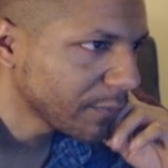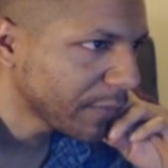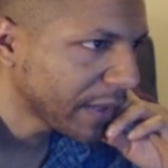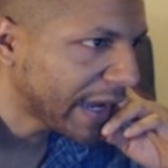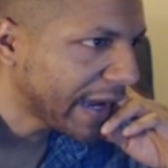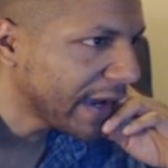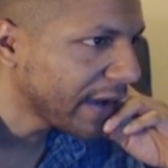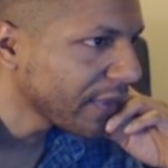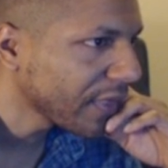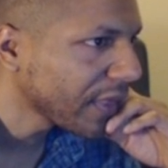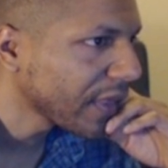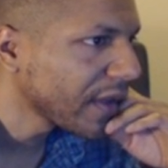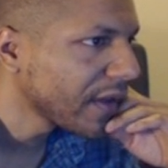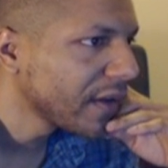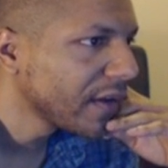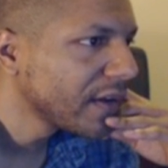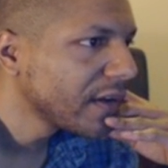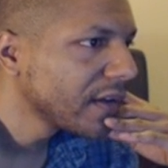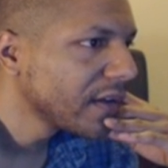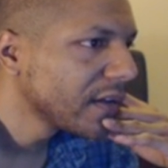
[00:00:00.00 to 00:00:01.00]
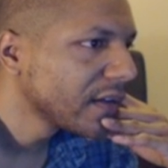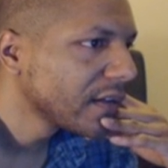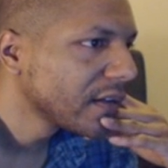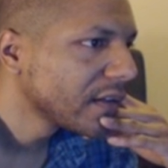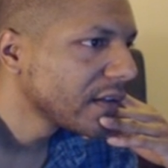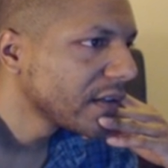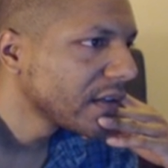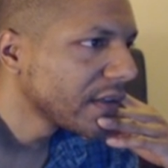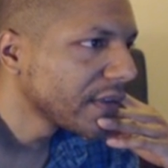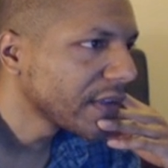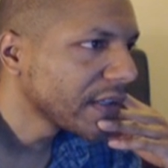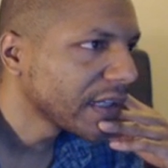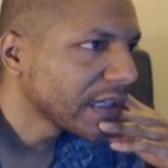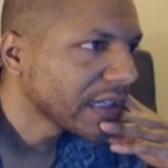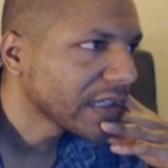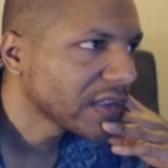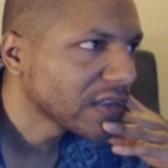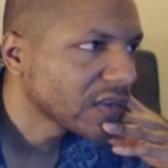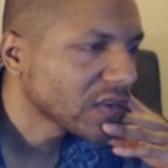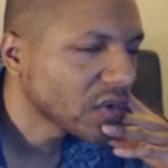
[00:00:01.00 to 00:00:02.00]
path and then I
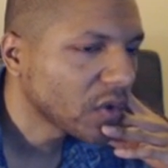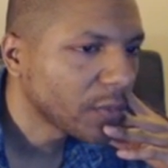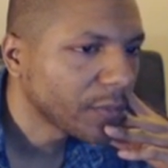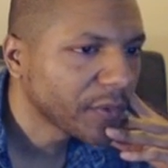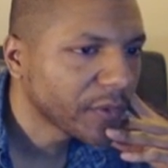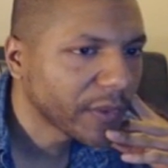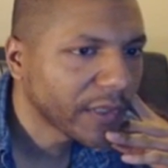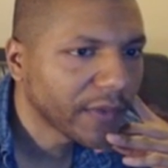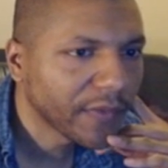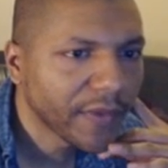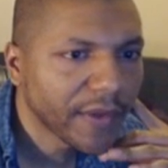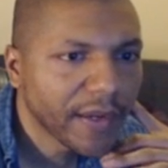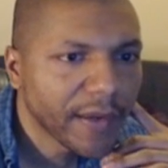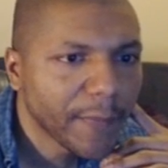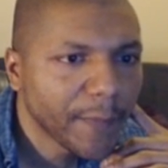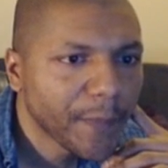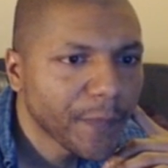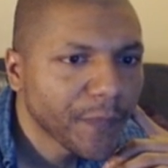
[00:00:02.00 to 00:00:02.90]
can sculpt around that.